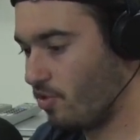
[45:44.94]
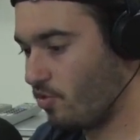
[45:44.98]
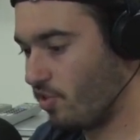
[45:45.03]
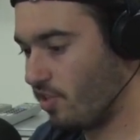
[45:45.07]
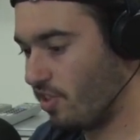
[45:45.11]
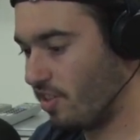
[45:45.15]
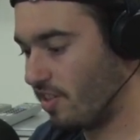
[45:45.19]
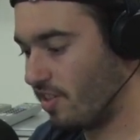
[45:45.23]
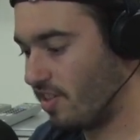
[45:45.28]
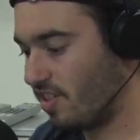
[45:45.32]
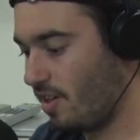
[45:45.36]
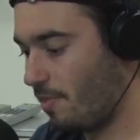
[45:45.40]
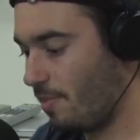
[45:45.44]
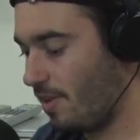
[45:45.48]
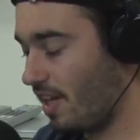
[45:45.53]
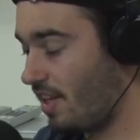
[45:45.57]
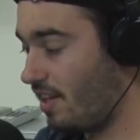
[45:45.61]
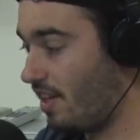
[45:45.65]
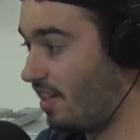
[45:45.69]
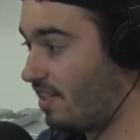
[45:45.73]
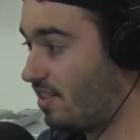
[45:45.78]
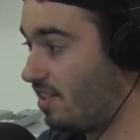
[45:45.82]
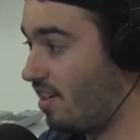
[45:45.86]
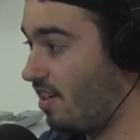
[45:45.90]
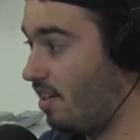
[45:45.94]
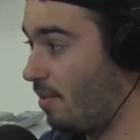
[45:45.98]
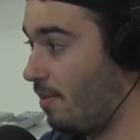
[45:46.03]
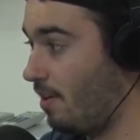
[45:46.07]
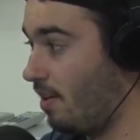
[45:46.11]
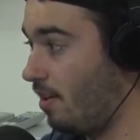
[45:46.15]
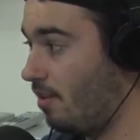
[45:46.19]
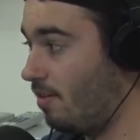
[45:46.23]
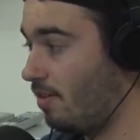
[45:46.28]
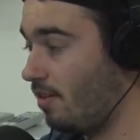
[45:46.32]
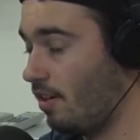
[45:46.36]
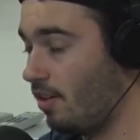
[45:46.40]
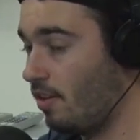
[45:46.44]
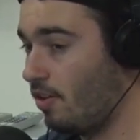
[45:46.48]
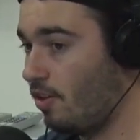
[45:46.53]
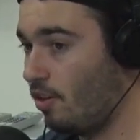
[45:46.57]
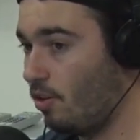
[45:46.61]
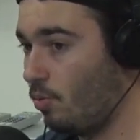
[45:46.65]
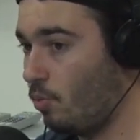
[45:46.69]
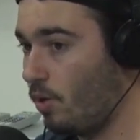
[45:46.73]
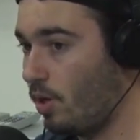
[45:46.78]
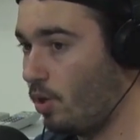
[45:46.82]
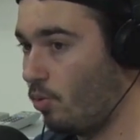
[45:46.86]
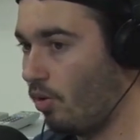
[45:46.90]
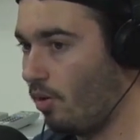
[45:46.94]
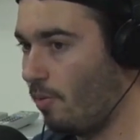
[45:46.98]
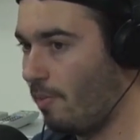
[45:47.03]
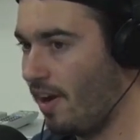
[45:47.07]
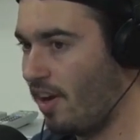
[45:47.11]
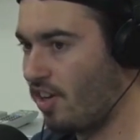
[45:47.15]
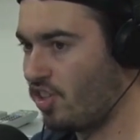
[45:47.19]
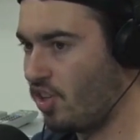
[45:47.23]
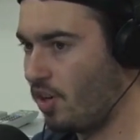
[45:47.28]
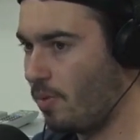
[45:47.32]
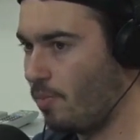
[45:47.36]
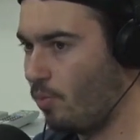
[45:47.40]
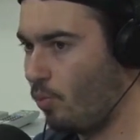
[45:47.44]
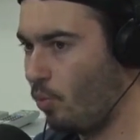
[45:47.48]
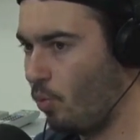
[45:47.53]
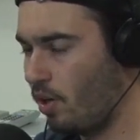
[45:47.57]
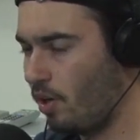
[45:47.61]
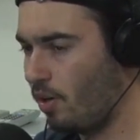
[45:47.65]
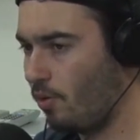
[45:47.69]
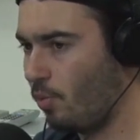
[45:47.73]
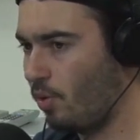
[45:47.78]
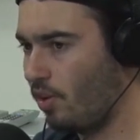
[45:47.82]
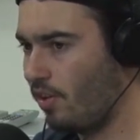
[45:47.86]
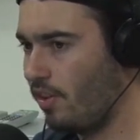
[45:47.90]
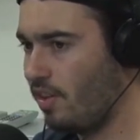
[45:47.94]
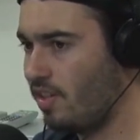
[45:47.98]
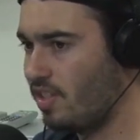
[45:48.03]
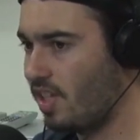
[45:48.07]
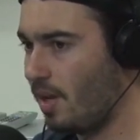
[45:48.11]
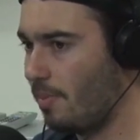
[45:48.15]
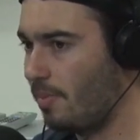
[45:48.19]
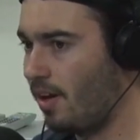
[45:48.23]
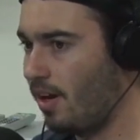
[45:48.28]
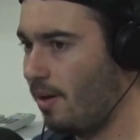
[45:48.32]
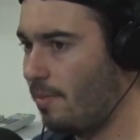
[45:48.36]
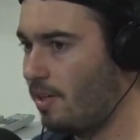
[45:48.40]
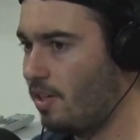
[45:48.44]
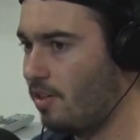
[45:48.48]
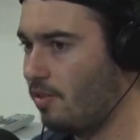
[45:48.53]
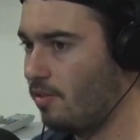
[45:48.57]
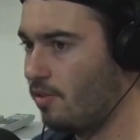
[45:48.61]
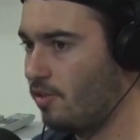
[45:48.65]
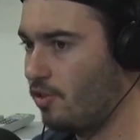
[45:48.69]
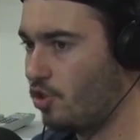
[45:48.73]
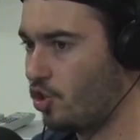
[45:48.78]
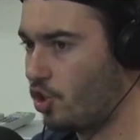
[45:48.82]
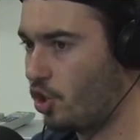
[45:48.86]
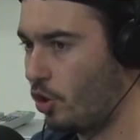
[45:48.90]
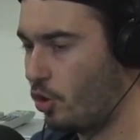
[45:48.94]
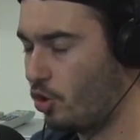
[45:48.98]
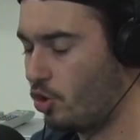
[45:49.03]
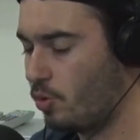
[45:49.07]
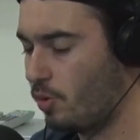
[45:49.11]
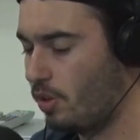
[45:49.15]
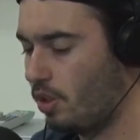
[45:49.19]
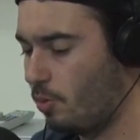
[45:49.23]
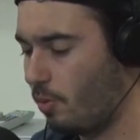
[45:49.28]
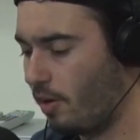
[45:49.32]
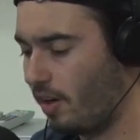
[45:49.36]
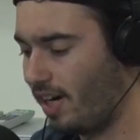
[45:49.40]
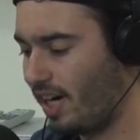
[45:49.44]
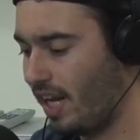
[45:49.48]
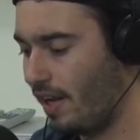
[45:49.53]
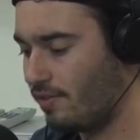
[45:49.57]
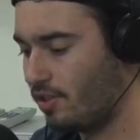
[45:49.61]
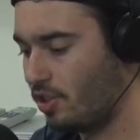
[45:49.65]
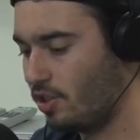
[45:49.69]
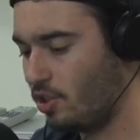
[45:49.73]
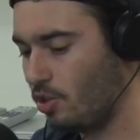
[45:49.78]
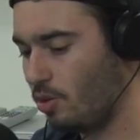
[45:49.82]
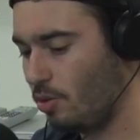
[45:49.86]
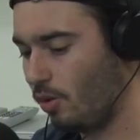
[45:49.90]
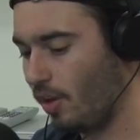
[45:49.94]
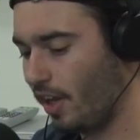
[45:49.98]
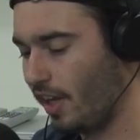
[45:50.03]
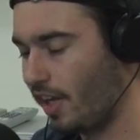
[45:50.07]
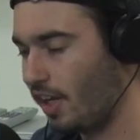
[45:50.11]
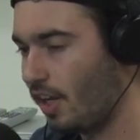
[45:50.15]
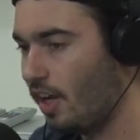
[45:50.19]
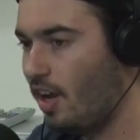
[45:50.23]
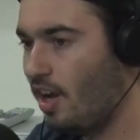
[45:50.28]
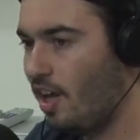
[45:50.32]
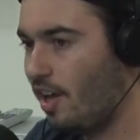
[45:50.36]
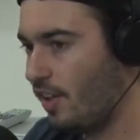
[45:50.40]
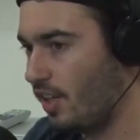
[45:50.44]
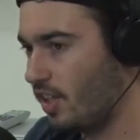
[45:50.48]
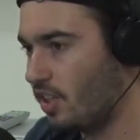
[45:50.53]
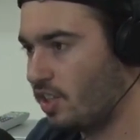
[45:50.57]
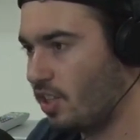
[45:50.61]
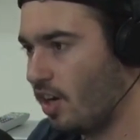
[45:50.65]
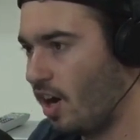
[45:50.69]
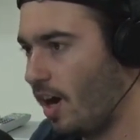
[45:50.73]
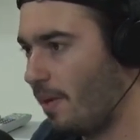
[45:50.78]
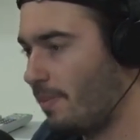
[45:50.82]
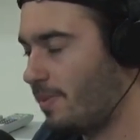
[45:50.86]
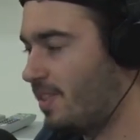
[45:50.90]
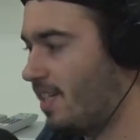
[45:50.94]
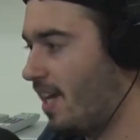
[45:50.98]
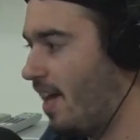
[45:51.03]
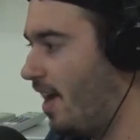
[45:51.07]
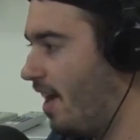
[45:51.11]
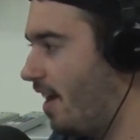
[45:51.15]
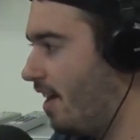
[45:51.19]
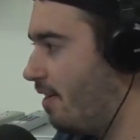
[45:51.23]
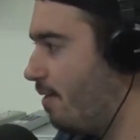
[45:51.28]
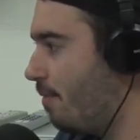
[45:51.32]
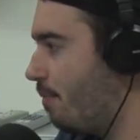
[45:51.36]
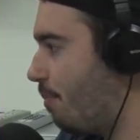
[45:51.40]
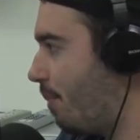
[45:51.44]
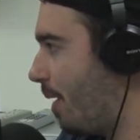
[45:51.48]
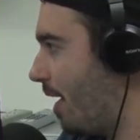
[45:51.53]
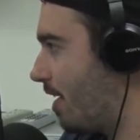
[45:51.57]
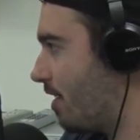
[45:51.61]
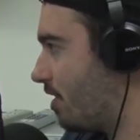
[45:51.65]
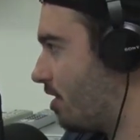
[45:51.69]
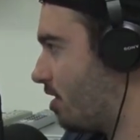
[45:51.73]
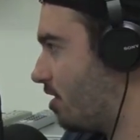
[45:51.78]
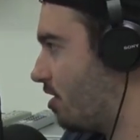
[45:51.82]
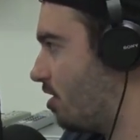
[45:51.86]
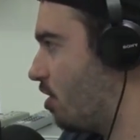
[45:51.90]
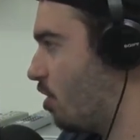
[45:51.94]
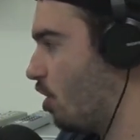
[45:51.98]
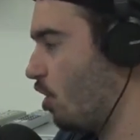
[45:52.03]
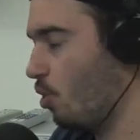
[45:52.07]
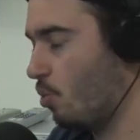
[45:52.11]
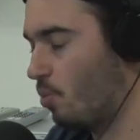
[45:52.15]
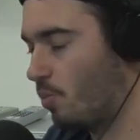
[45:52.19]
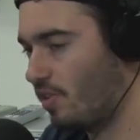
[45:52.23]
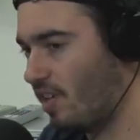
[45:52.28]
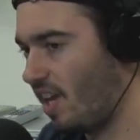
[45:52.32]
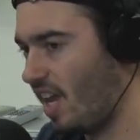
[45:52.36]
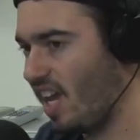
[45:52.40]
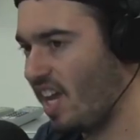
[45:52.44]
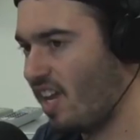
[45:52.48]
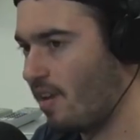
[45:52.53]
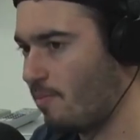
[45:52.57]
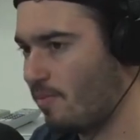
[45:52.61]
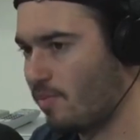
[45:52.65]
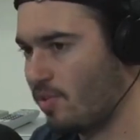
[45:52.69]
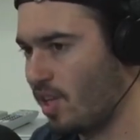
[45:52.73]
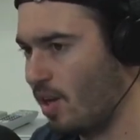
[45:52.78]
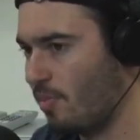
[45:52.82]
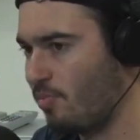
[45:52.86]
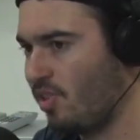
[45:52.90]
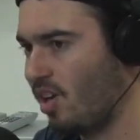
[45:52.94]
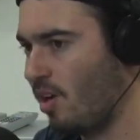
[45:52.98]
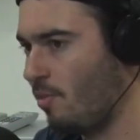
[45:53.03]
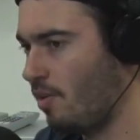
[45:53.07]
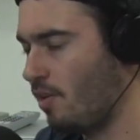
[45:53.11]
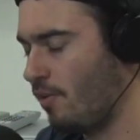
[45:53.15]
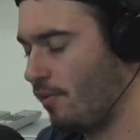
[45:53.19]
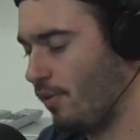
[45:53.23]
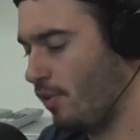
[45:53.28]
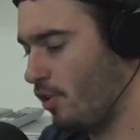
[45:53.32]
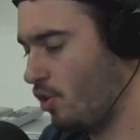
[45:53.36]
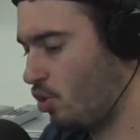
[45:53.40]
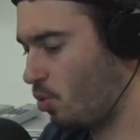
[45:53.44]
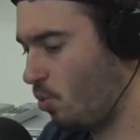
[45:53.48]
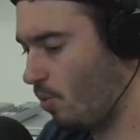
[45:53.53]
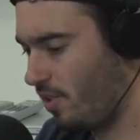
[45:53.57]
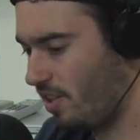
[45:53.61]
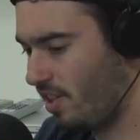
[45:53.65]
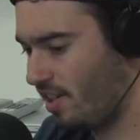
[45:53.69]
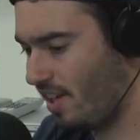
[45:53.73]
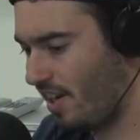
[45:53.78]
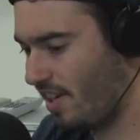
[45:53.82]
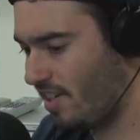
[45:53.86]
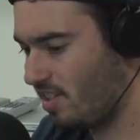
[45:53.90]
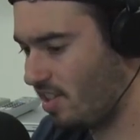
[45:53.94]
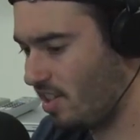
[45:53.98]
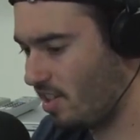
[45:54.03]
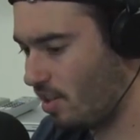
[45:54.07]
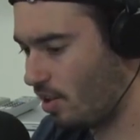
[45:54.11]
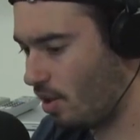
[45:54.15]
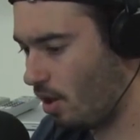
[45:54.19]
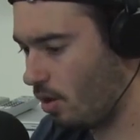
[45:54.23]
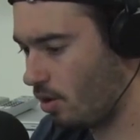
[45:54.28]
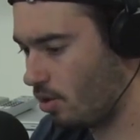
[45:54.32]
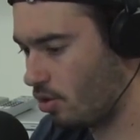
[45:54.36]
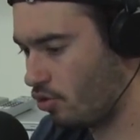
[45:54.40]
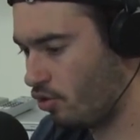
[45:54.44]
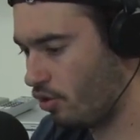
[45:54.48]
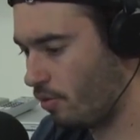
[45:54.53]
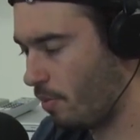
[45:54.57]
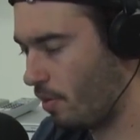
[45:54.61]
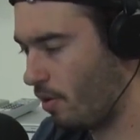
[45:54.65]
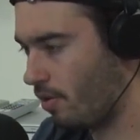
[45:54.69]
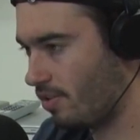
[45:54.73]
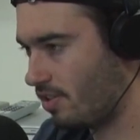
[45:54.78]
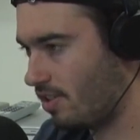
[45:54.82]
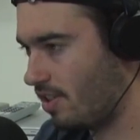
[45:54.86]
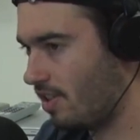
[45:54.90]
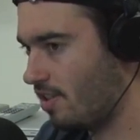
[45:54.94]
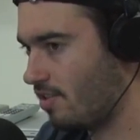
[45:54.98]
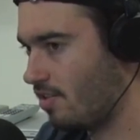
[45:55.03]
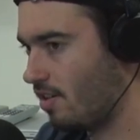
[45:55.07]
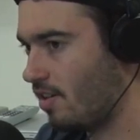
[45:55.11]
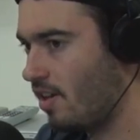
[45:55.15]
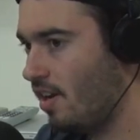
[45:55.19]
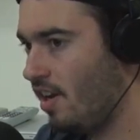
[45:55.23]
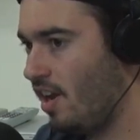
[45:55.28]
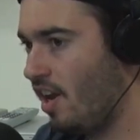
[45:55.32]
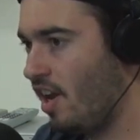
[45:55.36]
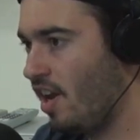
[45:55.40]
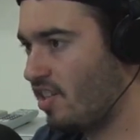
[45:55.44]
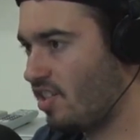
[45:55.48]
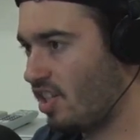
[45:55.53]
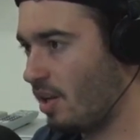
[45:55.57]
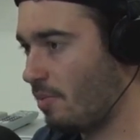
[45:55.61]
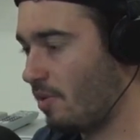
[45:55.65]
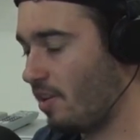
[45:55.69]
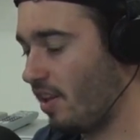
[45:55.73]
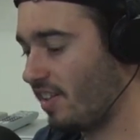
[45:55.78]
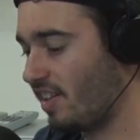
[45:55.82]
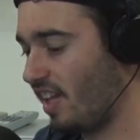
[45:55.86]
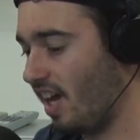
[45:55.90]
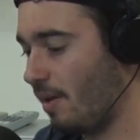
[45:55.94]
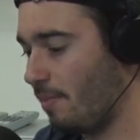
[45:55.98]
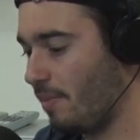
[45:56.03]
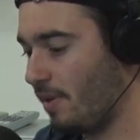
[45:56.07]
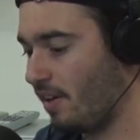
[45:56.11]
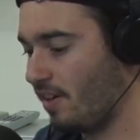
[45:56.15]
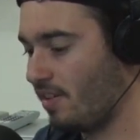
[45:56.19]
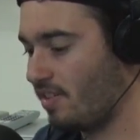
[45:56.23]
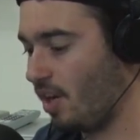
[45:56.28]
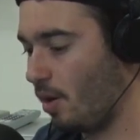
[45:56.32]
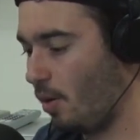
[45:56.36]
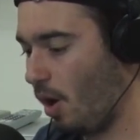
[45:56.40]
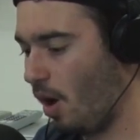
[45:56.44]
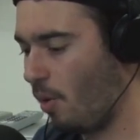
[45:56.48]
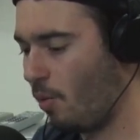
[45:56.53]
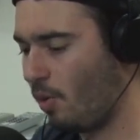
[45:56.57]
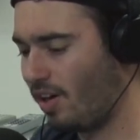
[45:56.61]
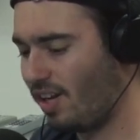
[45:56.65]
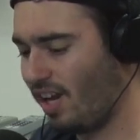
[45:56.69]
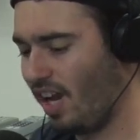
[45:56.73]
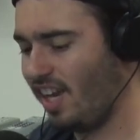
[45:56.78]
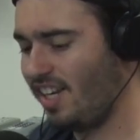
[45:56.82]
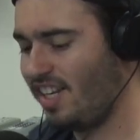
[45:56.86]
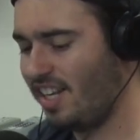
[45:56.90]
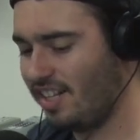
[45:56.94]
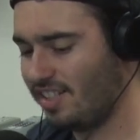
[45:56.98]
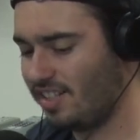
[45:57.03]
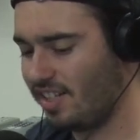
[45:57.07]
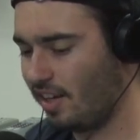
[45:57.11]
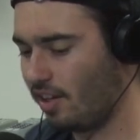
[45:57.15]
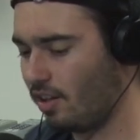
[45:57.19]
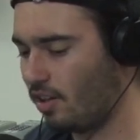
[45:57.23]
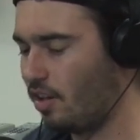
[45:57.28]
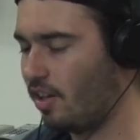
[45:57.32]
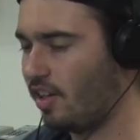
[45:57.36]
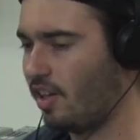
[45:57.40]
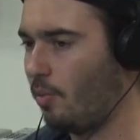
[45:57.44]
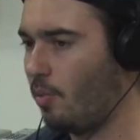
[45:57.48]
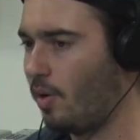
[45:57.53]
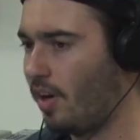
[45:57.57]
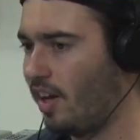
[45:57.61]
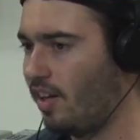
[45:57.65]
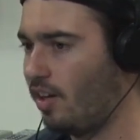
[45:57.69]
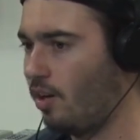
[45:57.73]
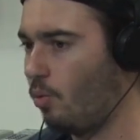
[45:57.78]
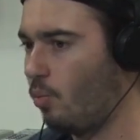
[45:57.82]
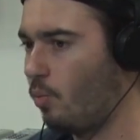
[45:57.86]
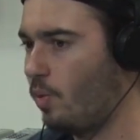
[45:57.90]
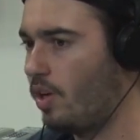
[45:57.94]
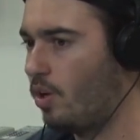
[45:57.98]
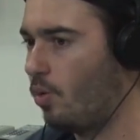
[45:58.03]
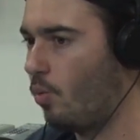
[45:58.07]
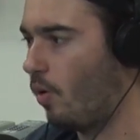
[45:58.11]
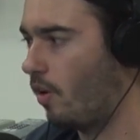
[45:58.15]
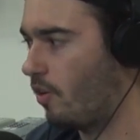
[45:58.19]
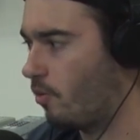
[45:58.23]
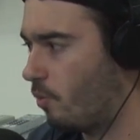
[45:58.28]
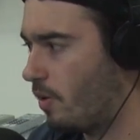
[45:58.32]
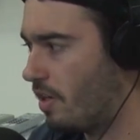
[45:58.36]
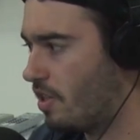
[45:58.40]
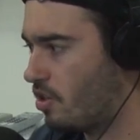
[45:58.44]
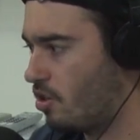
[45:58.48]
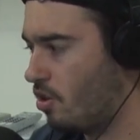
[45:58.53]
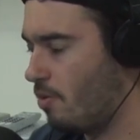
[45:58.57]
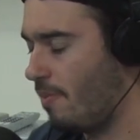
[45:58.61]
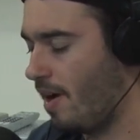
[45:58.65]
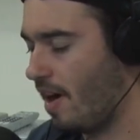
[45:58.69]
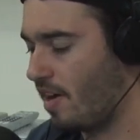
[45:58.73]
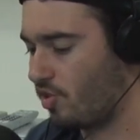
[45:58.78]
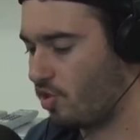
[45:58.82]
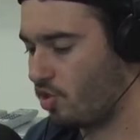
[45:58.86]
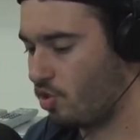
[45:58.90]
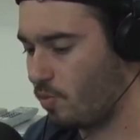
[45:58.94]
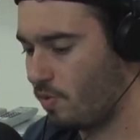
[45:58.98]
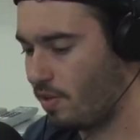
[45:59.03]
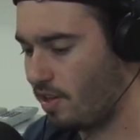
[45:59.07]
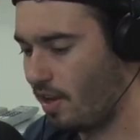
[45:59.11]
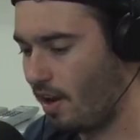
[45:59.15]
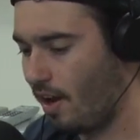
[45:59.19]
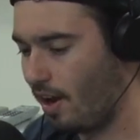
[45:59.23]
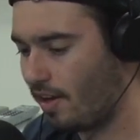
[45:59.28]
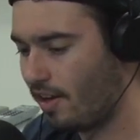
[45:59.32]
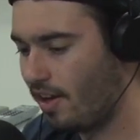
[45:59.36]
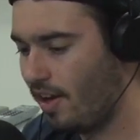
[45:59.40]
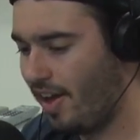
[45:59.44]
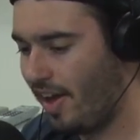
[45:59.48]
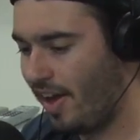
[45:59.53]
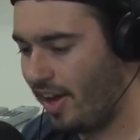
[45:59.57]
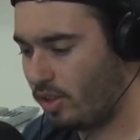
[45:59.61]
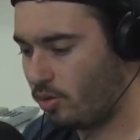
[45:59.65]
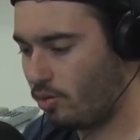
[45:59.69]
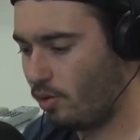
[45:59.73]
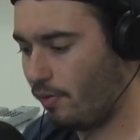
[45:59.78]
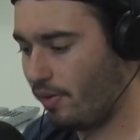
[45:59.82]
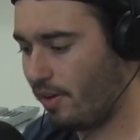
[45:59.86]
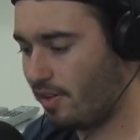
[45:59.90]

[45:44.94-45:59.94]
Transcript: interesting to see. But that, that's going to be a, a good week one matchup. One, one of these upcoming shows we do, we're going to have to do, like, the top ten best, you know, games upcoming for the twenty nineteen college football season, something like that, because I, I, want, I need to take a look at what kind of week one, week two matches we got, because we've